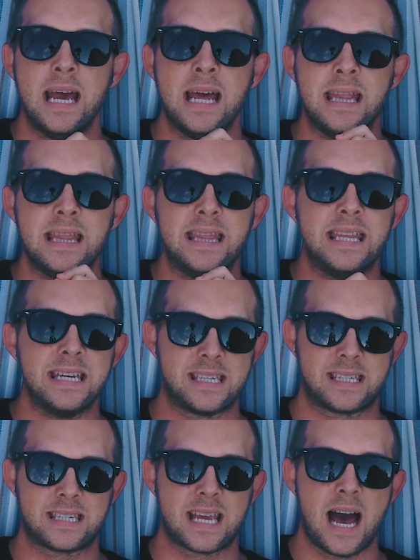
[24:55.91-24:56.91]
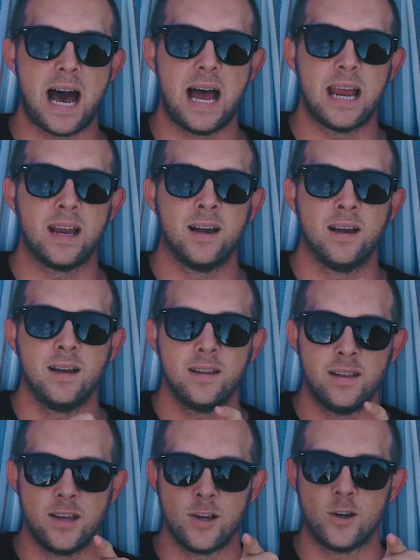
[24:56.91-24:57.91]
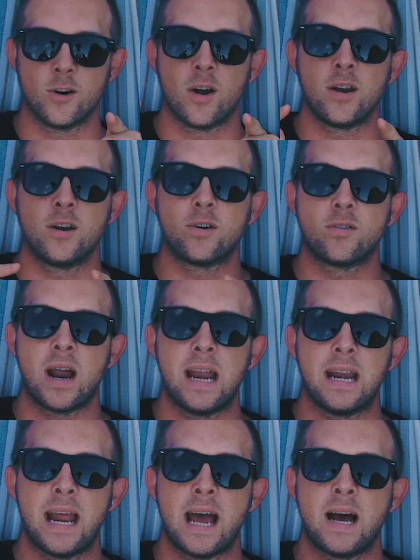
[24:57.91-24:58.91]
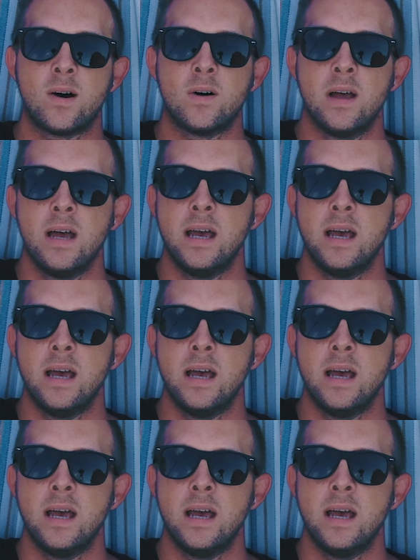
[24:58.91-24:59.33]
And this sky that you're under right now